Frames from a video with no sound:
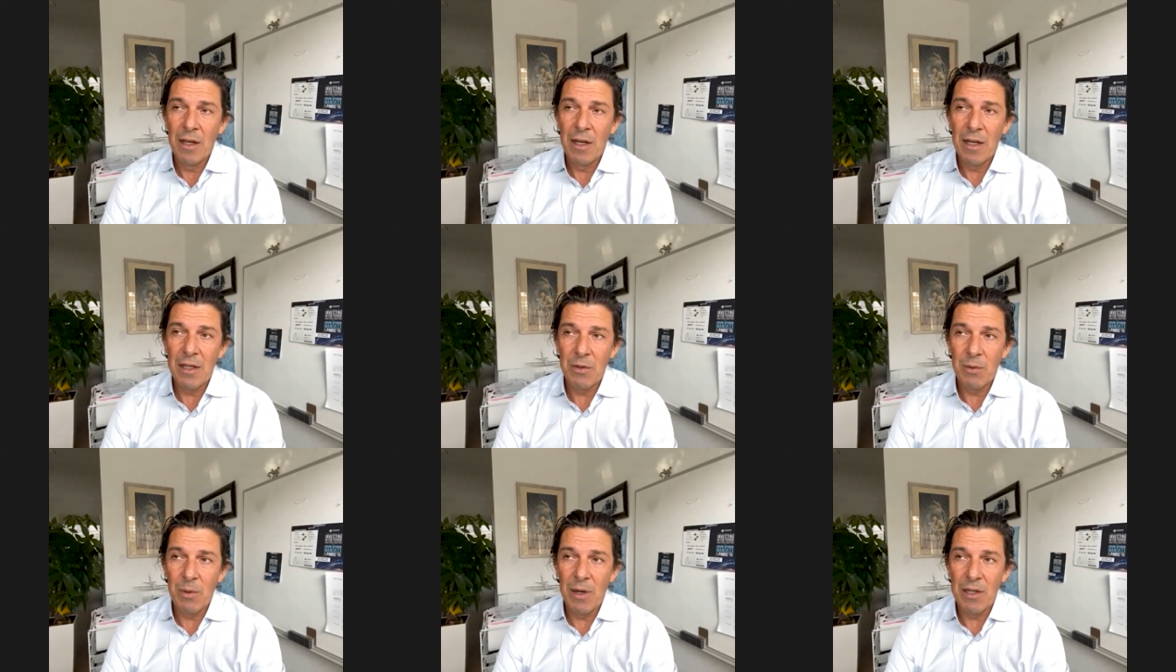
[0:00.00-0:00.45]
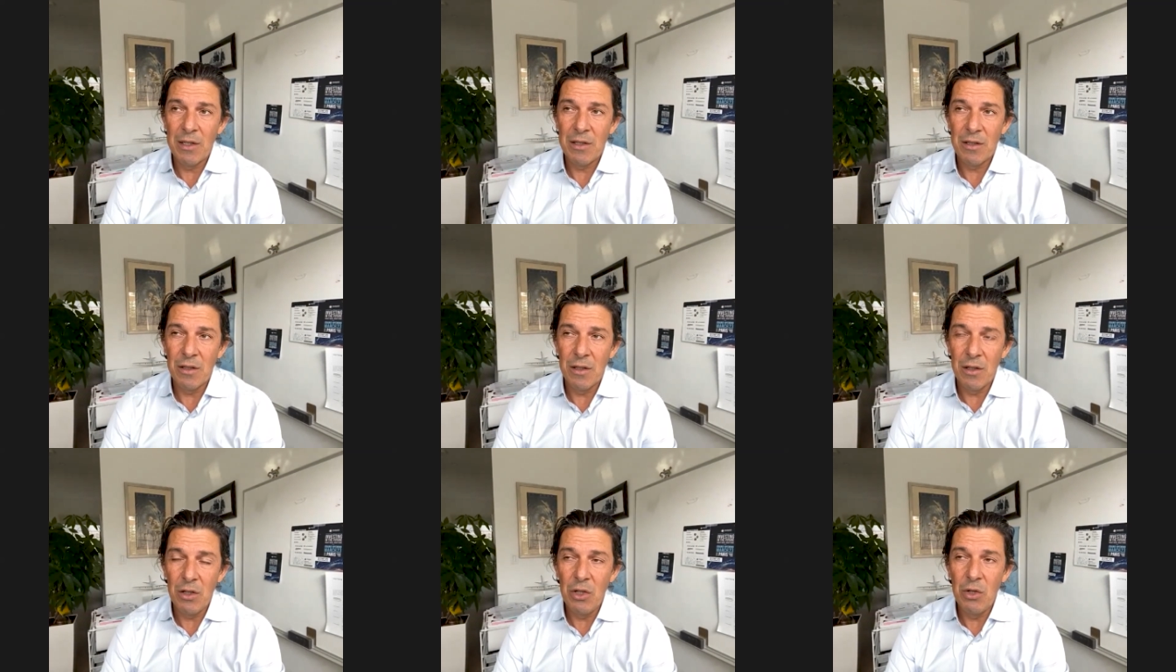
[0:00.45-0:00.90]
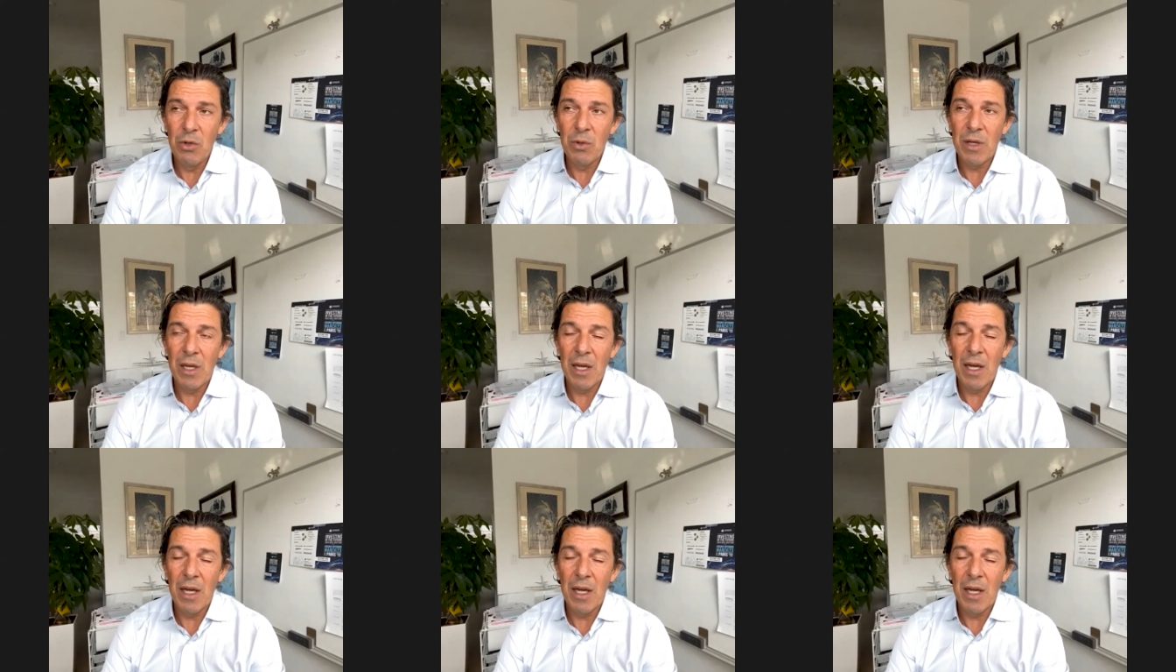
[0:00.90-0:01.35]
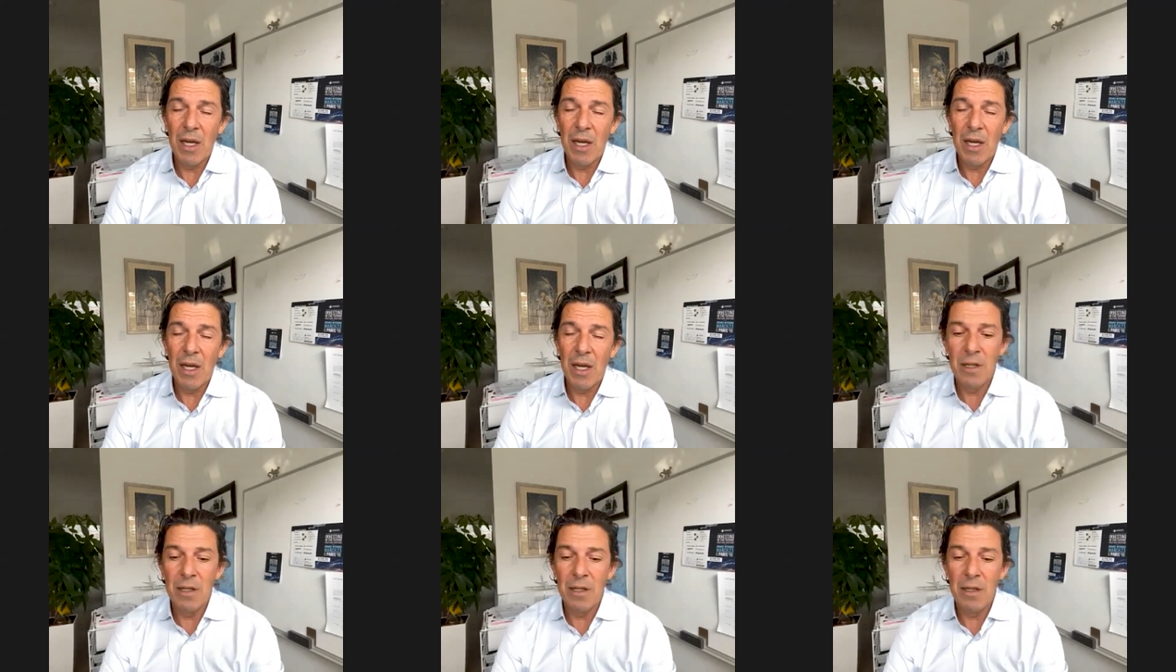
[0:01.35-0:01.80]
as well as the
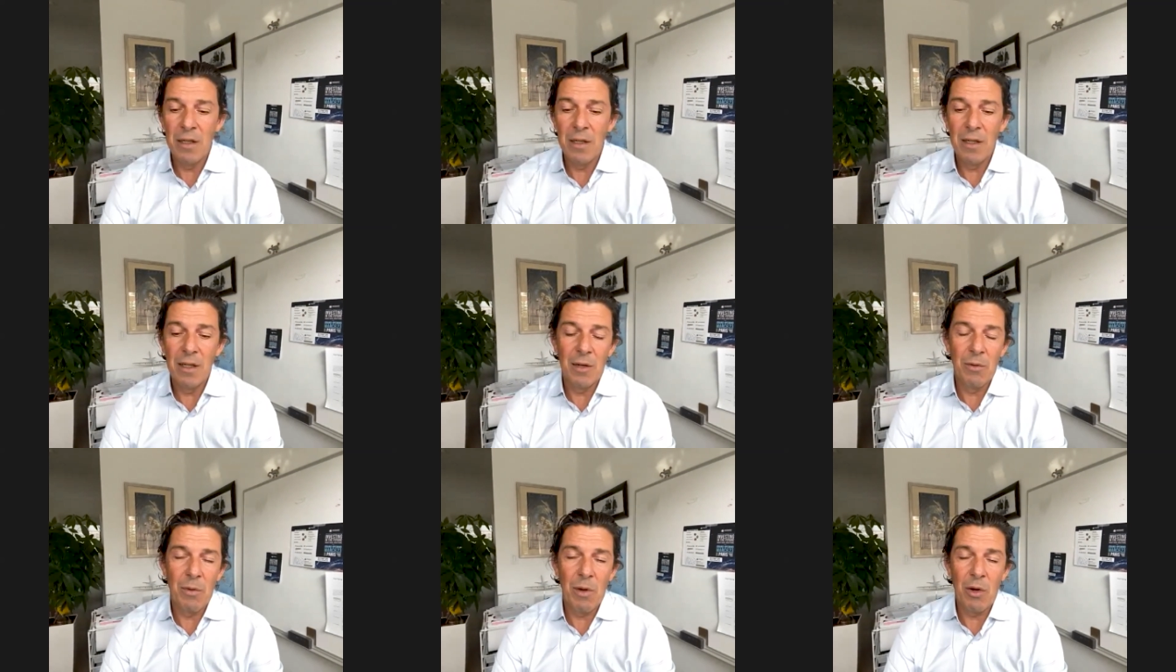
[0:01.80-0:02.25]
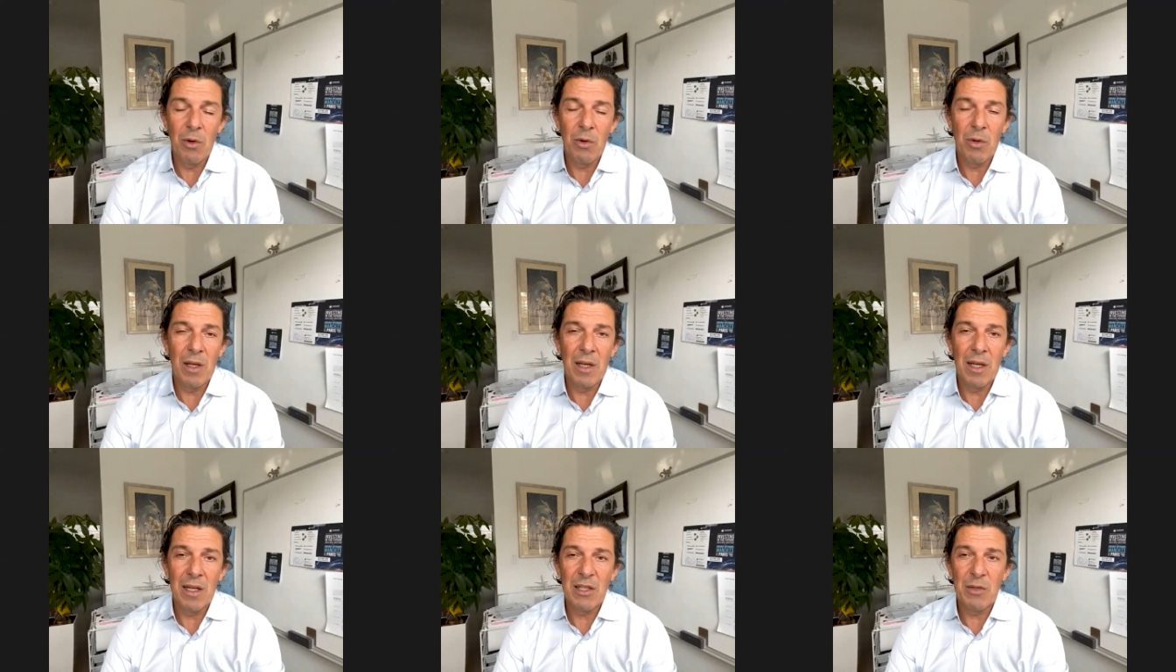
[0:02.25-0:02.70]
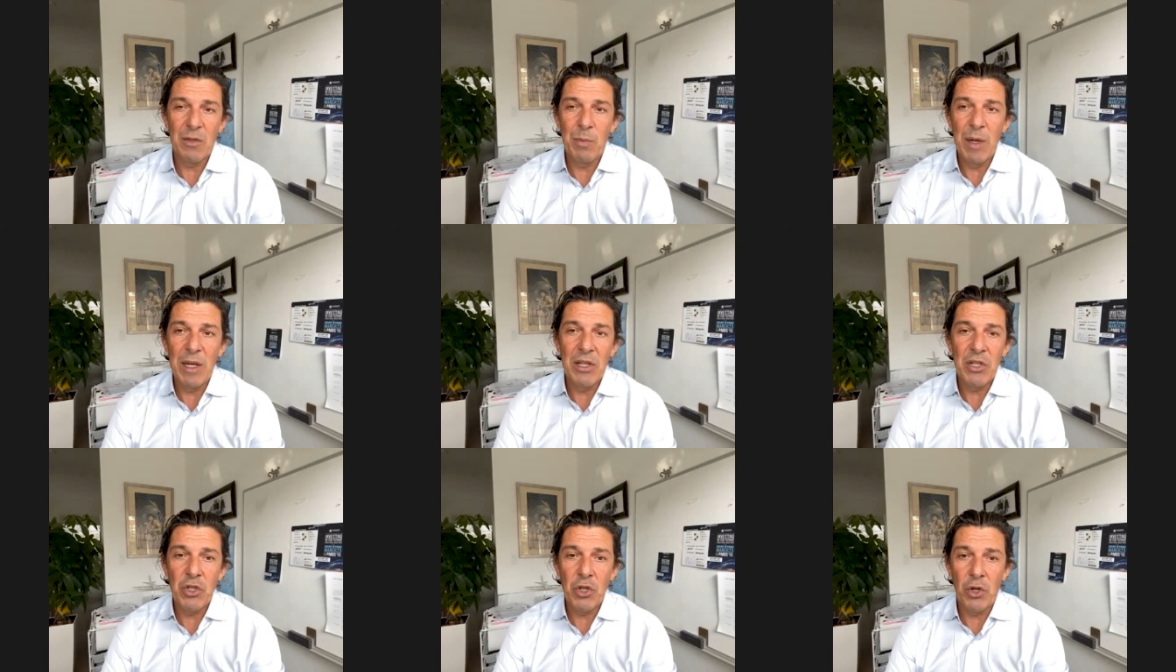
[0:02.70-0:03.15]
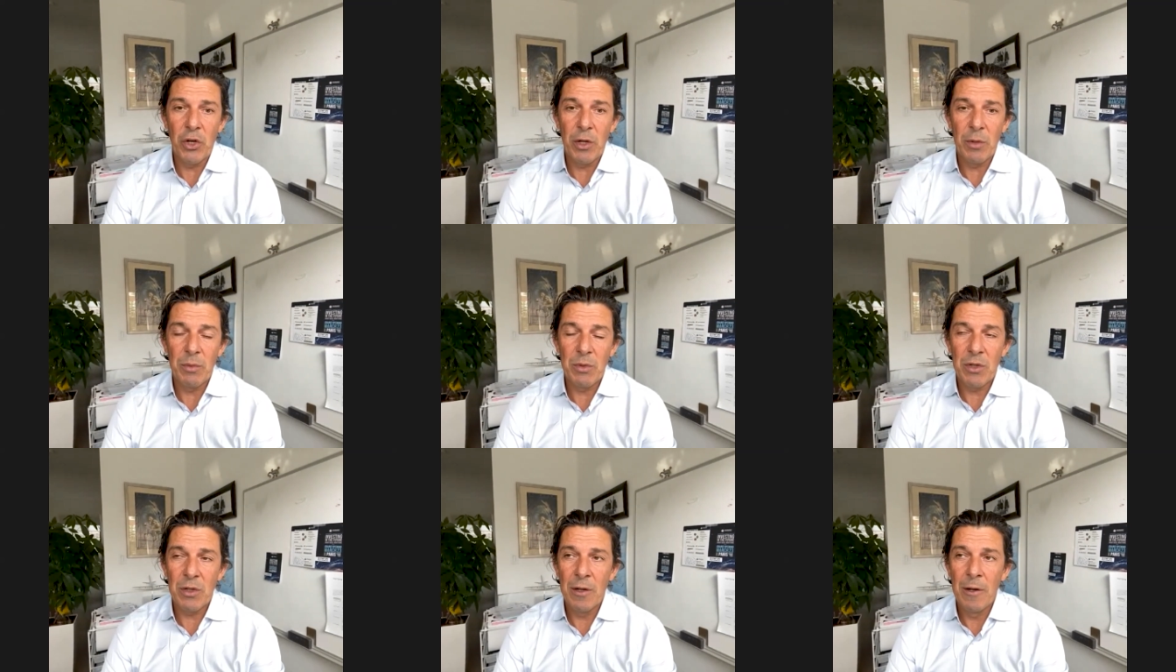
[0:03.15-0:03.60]
UK MOD, and we're looking at space
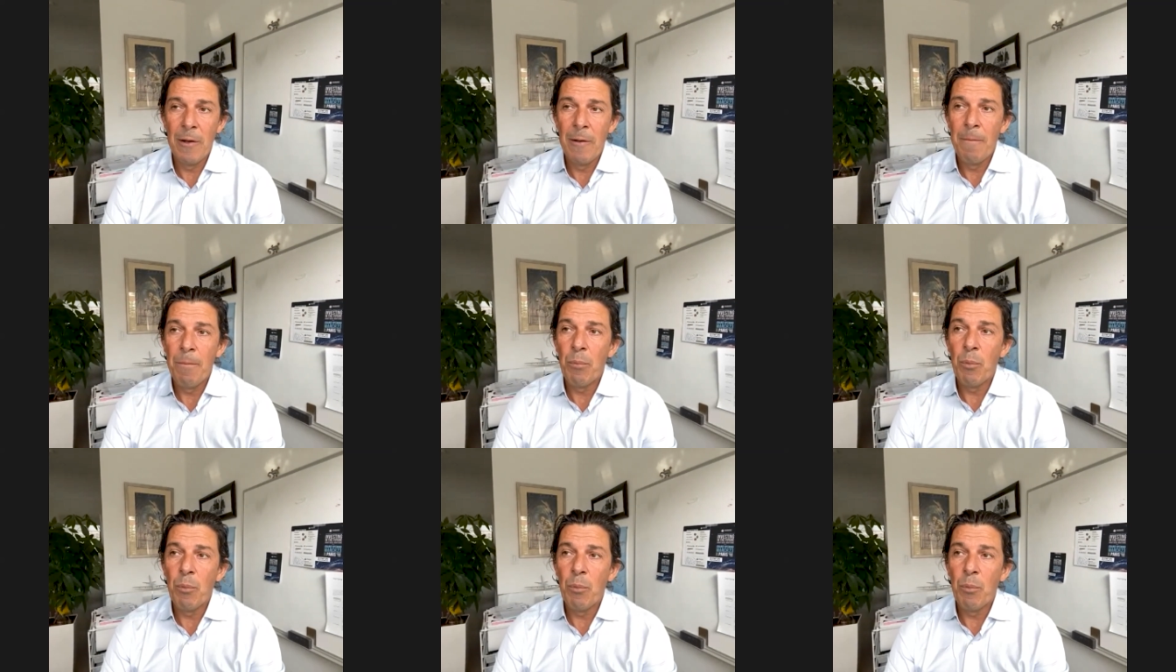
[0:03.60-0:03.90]
startups.